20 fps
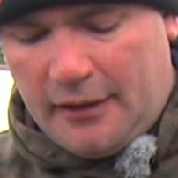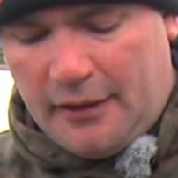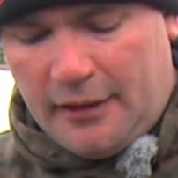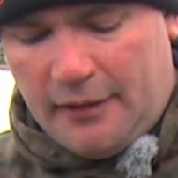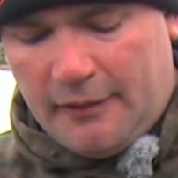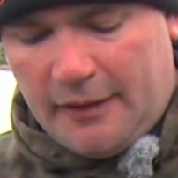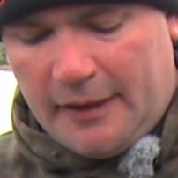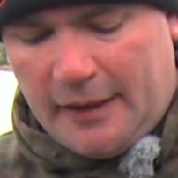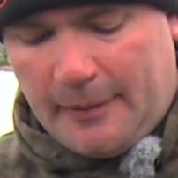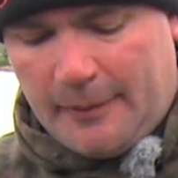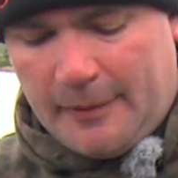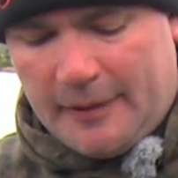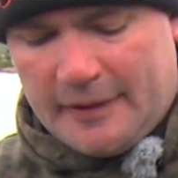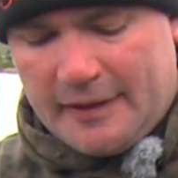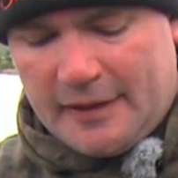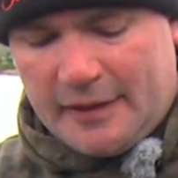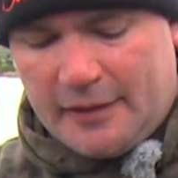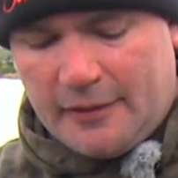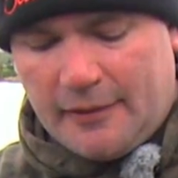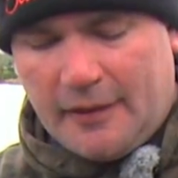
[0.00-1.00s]
you end up in a
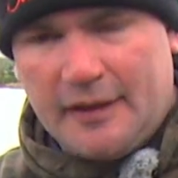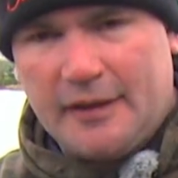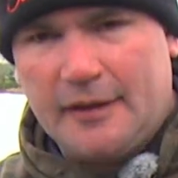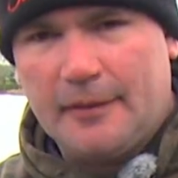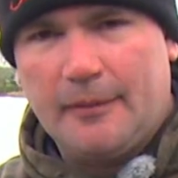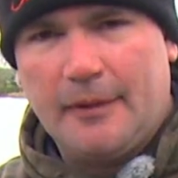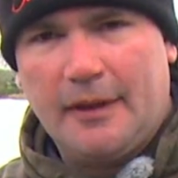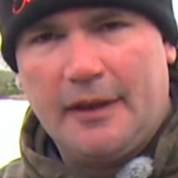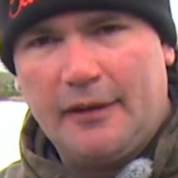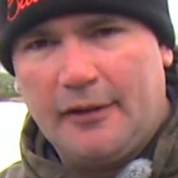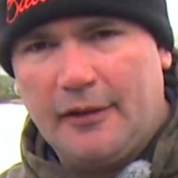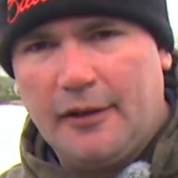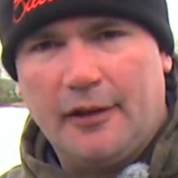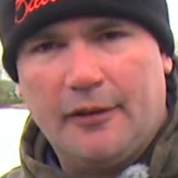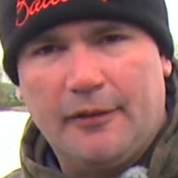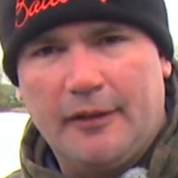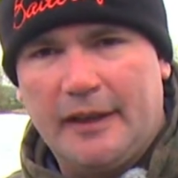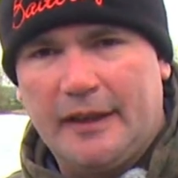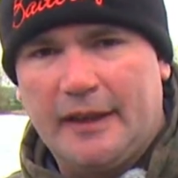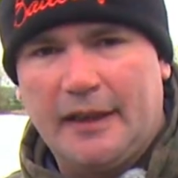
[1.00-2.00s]
situation where you've got to
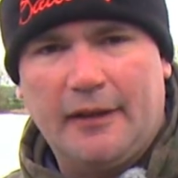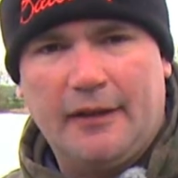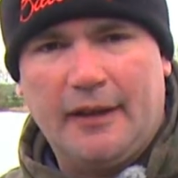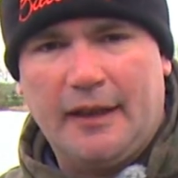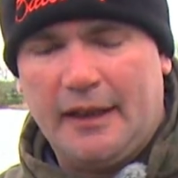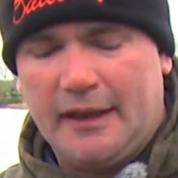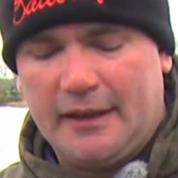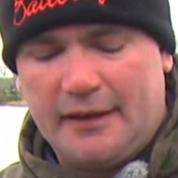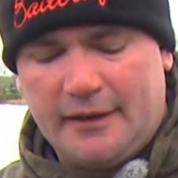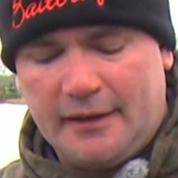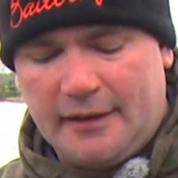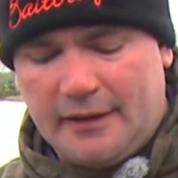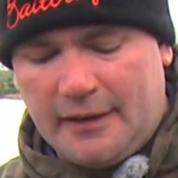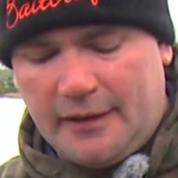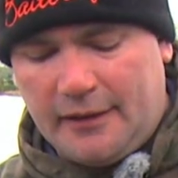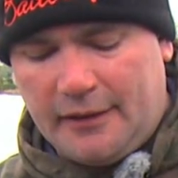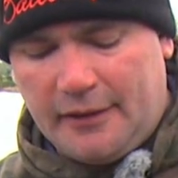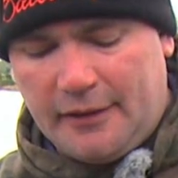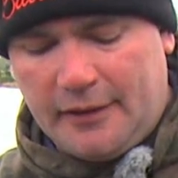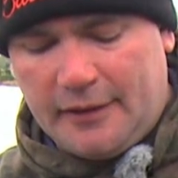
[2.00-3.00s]
redo it, and that's just
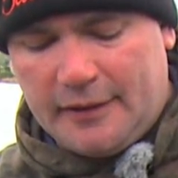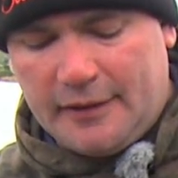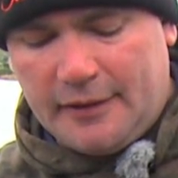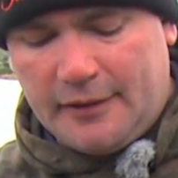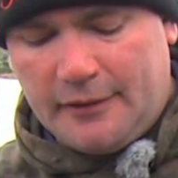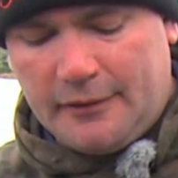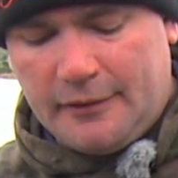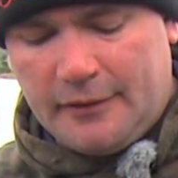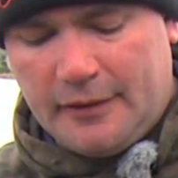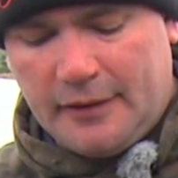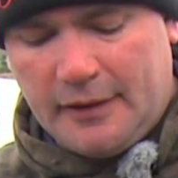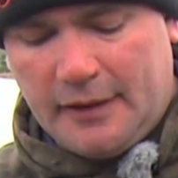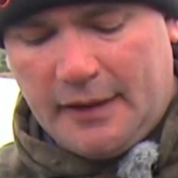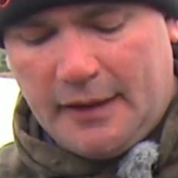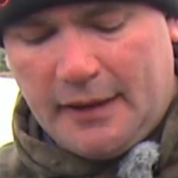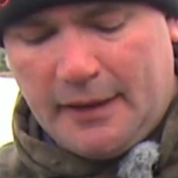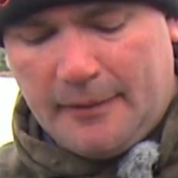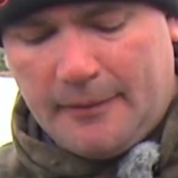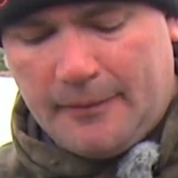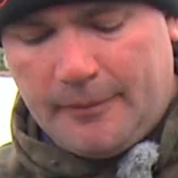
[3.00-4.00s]
no good at all.
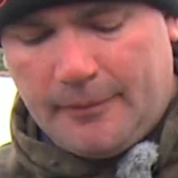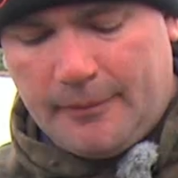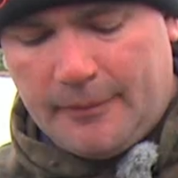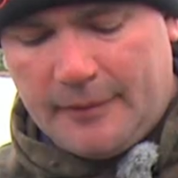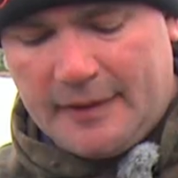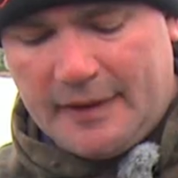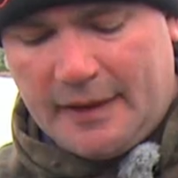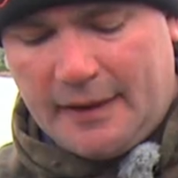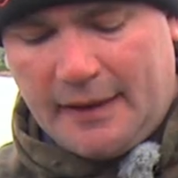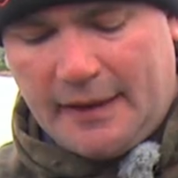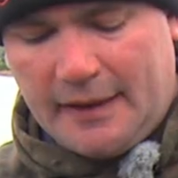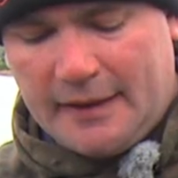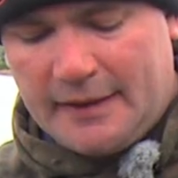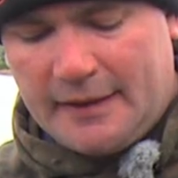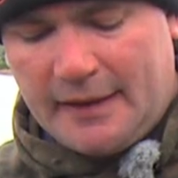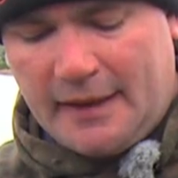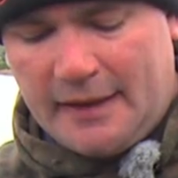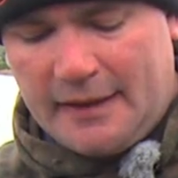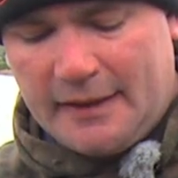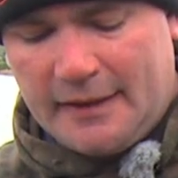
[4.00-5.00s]
So that
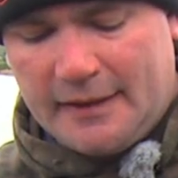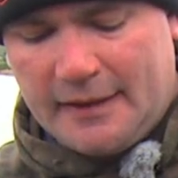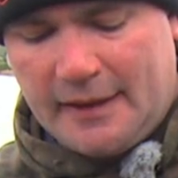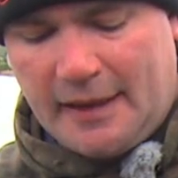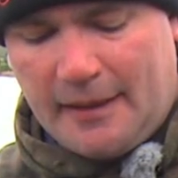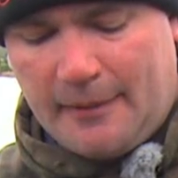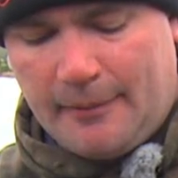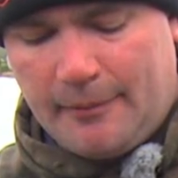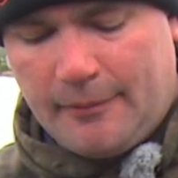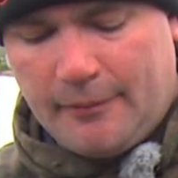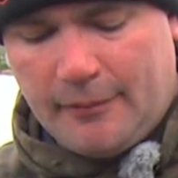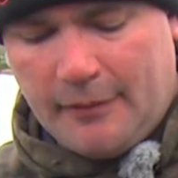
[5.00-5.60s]
stays the same